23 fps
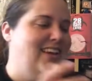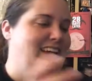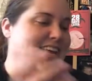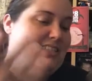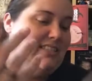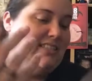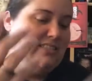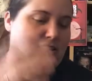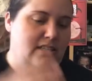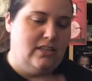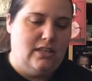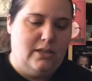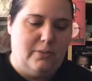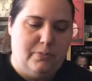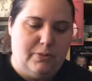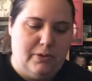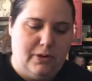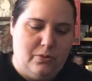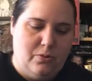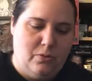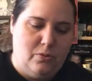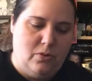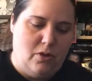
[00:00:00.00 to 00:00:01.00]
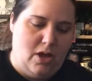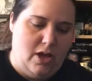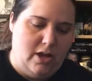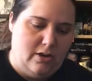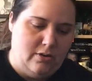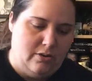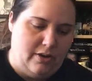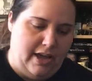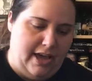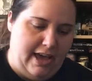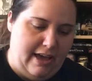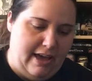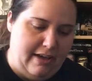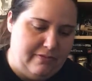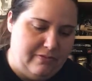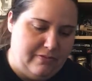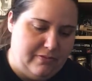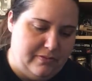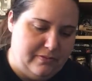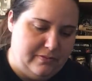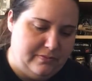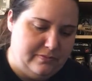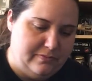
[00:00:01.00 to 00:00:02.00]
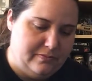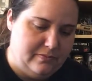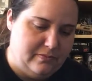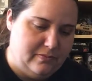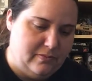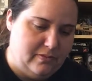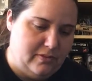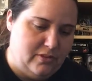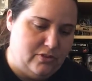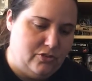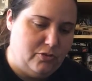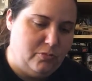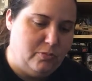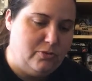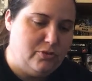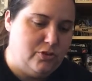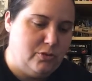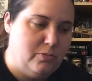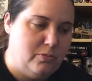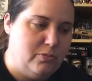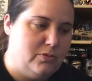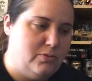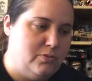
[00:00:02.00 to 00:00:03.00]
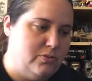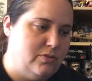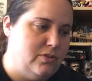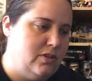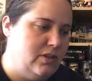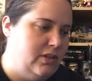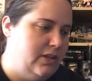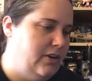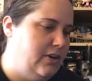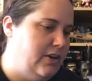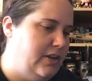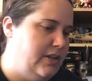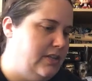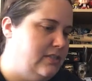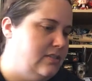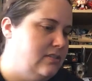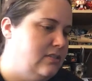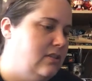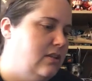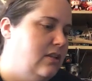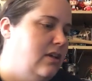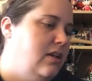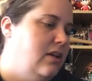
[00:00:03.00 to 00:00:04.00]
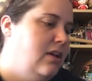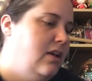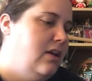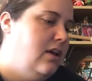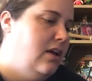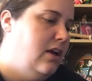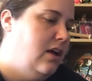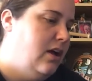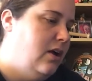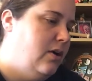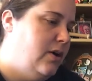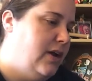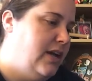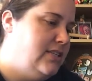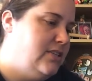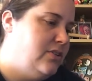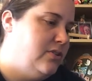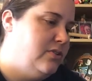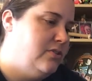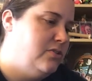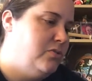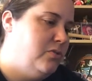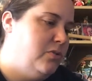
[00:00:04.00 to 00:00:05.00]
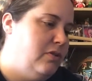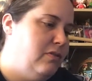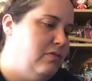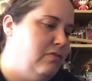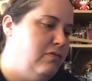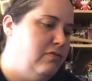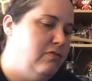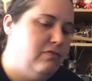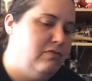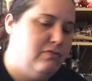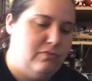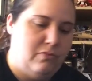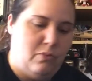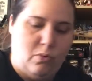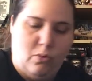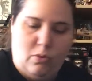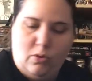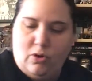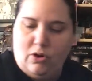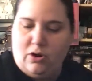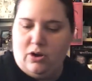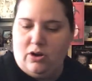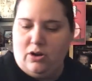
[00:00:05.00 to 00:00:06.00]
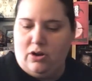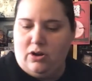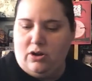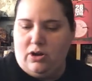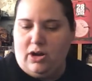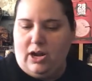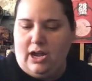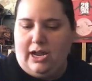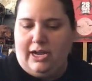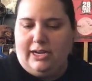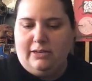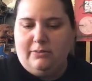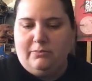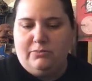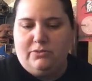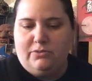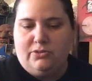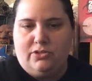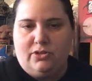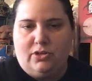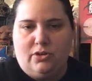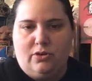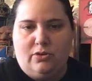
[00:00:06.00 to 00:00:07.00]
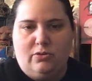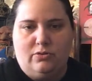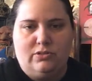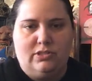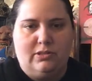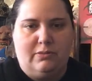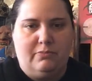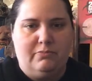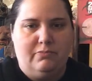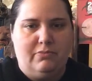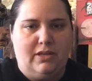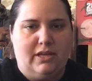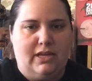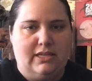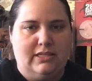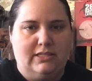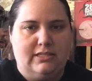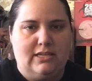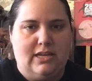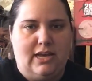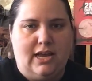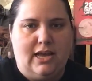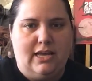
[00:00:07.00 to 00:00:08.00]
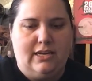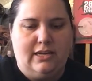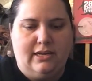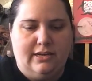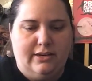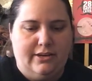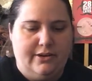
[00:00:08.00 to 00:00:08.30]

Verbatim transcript: it's still a pretty cool auto to have. Super Troopers was hilarious. Okay, so there's only four items, so something is not in